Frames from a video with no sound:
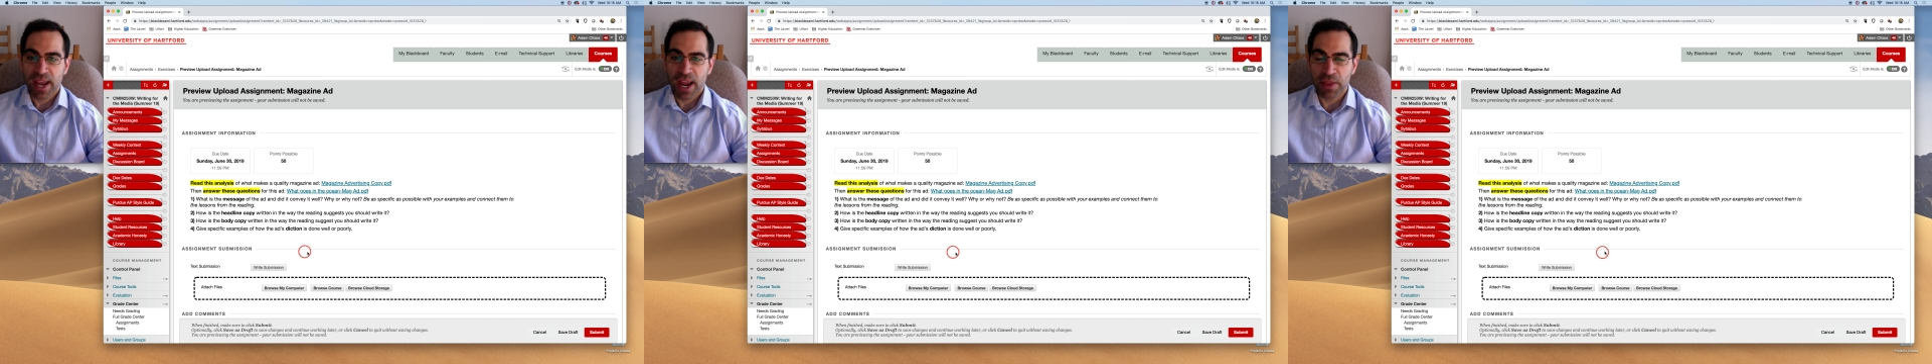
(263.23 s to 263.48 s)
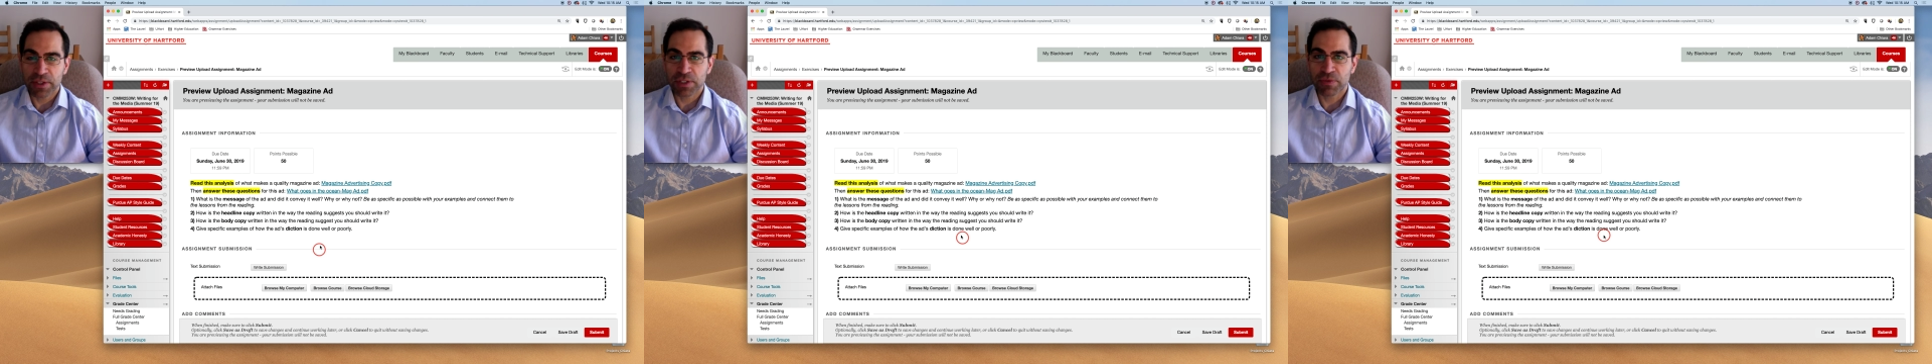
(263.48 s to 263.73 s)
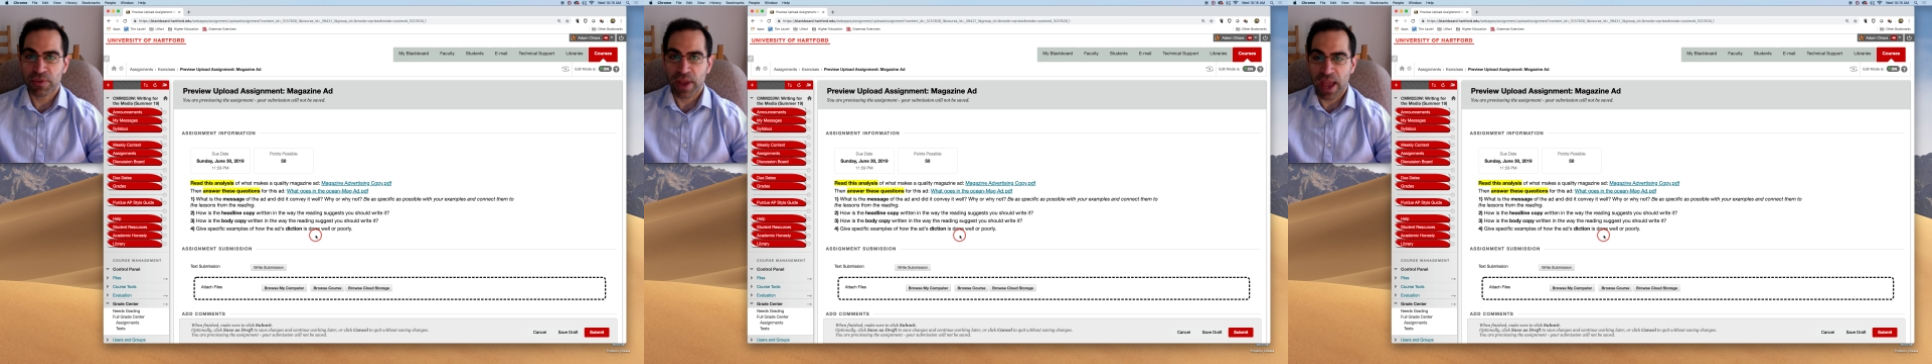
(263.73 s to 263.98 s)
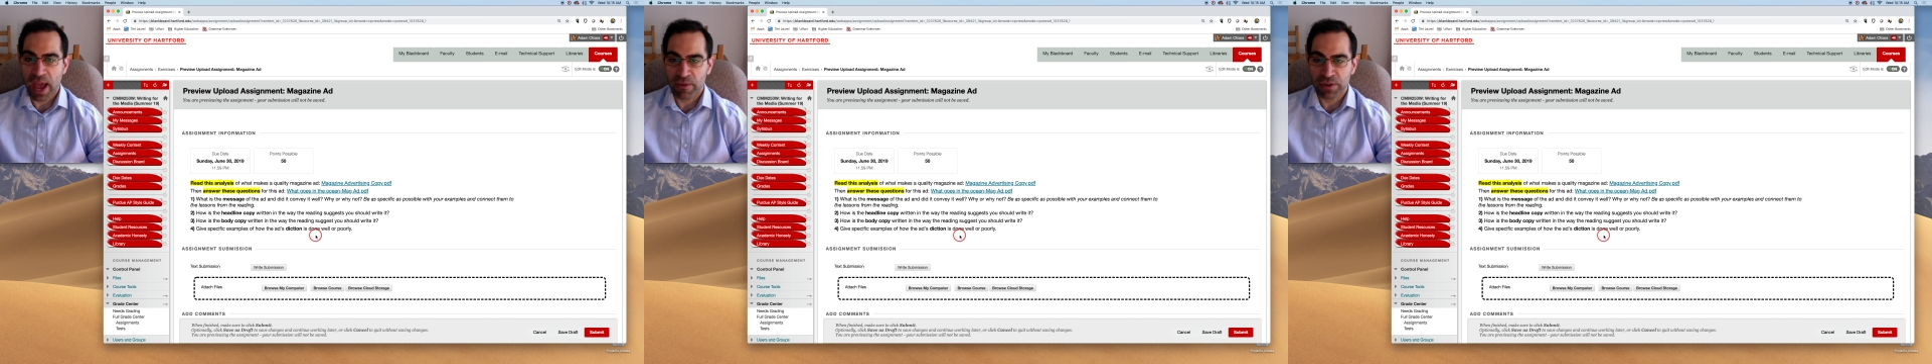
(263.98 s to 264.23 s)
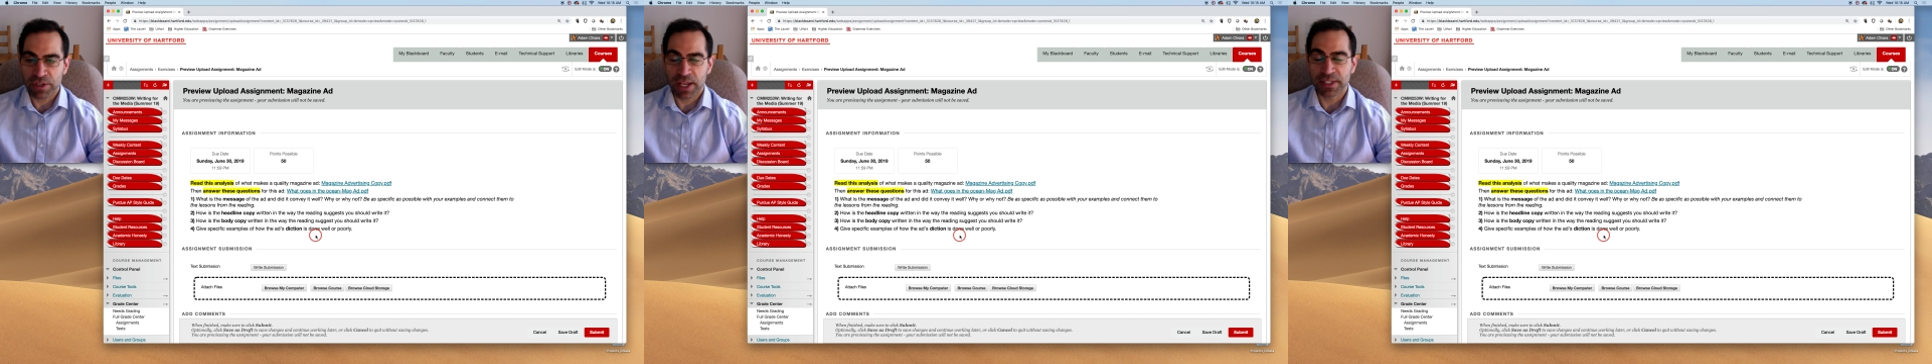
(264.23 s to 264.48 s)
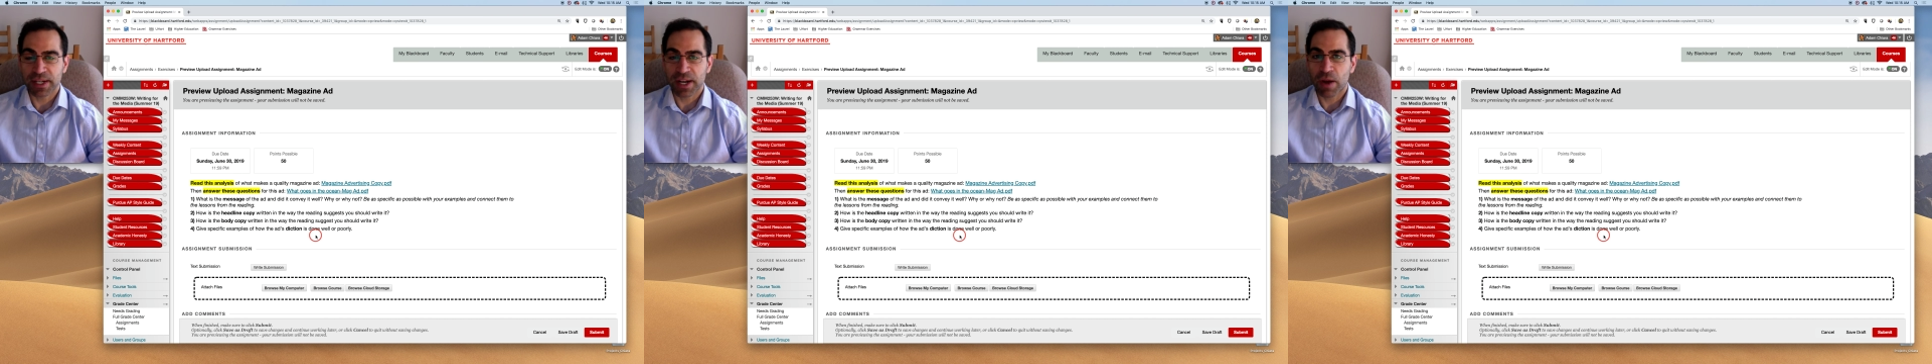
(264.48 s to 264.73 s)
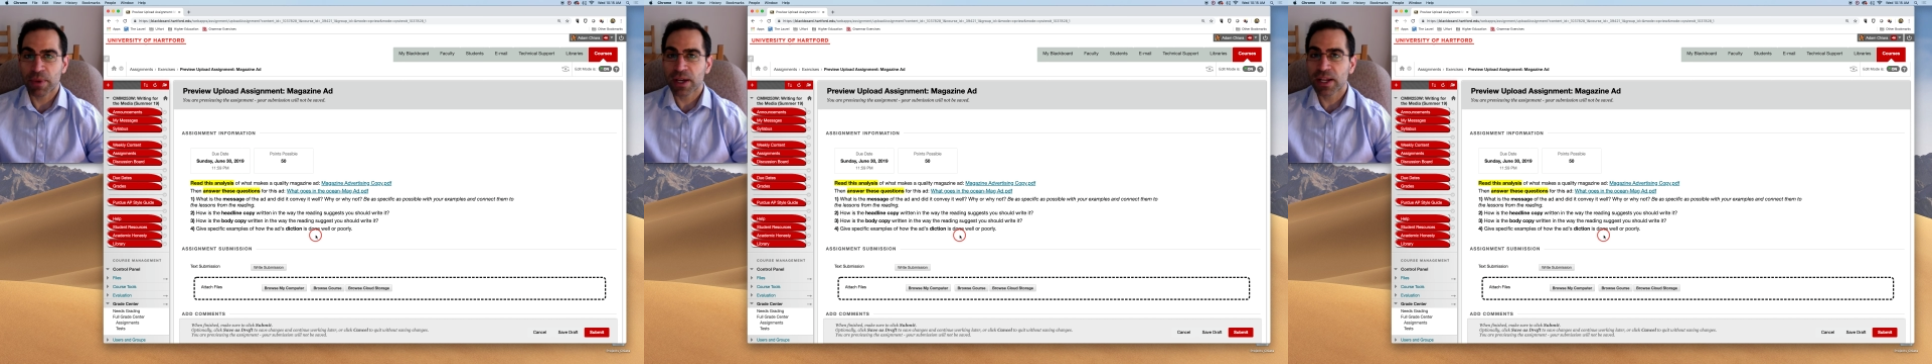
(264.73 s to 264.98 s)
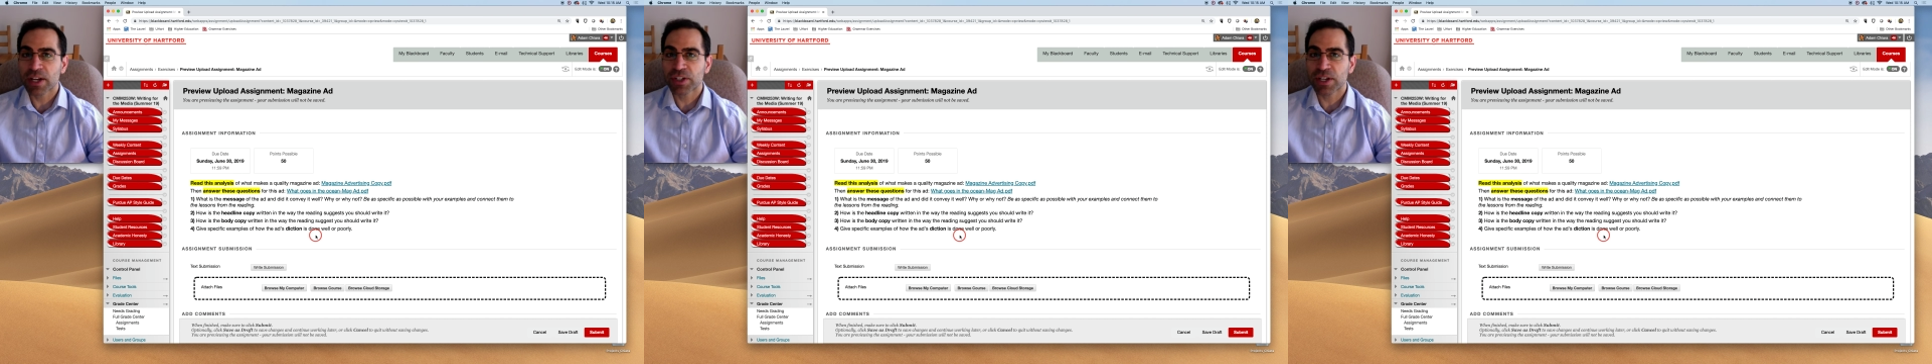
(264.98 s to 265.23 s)
And this is advertising. Now, I'm not going
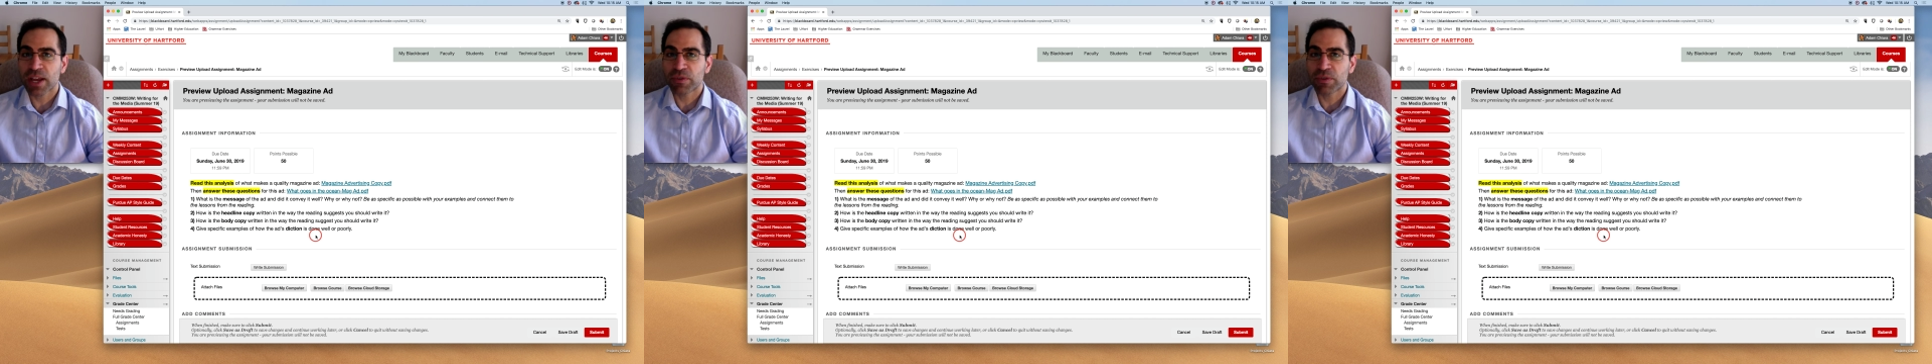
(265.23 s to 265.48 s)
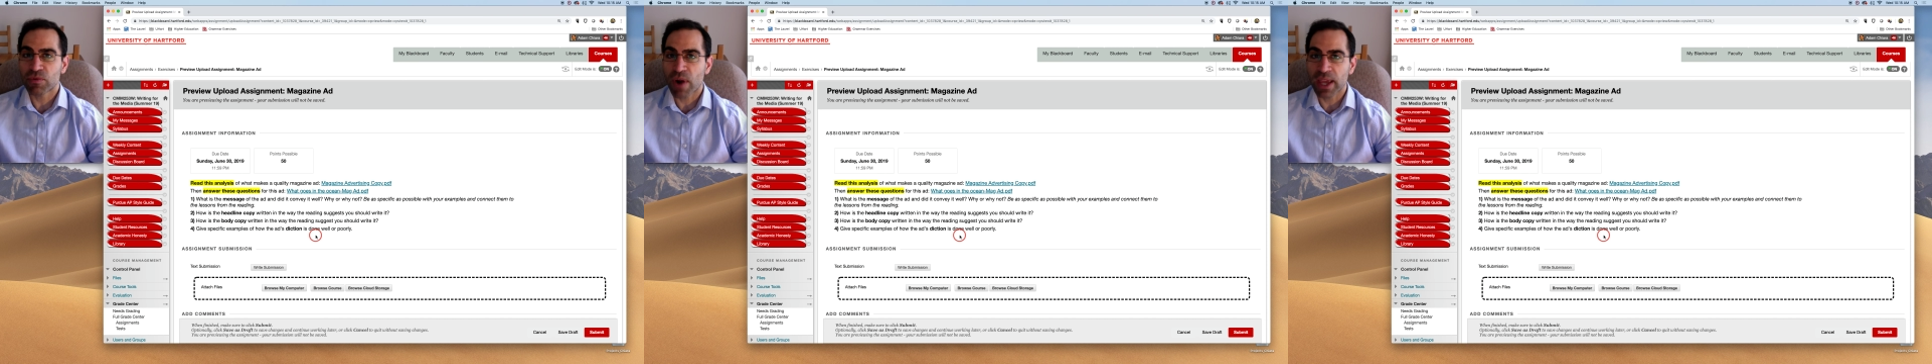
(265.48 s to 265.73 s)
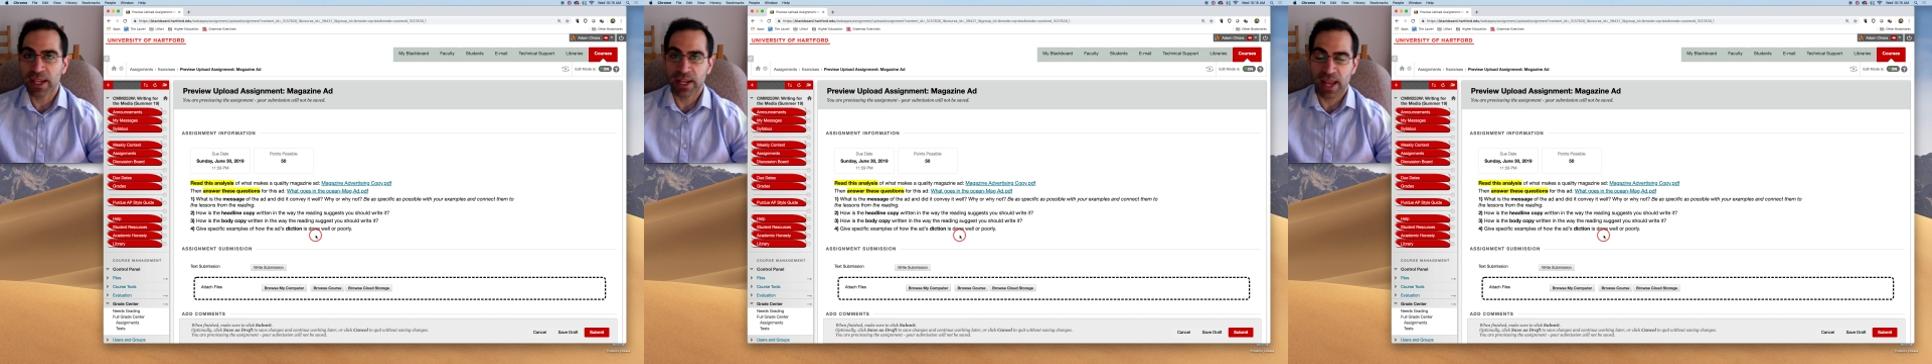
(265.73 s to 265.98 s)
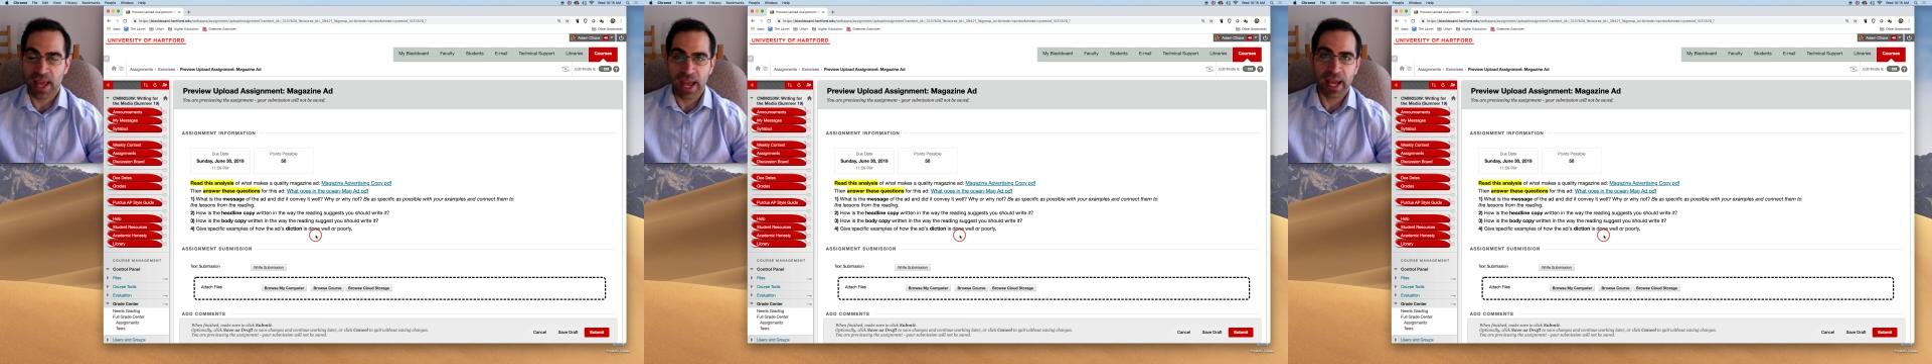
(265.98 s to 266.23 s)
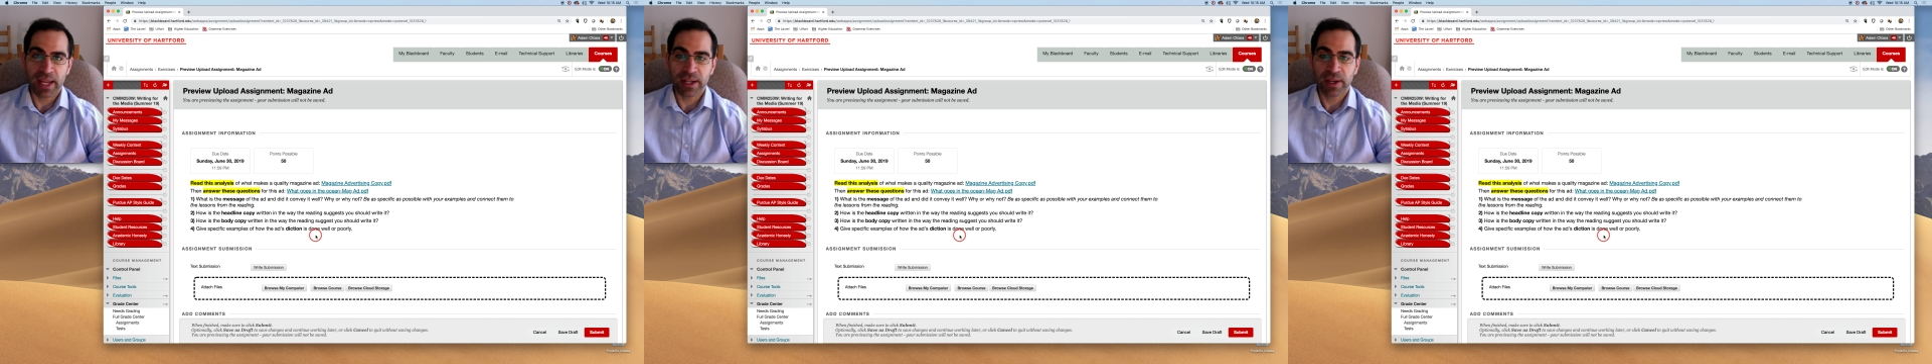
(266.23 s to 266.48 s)
to actually have you write an ad.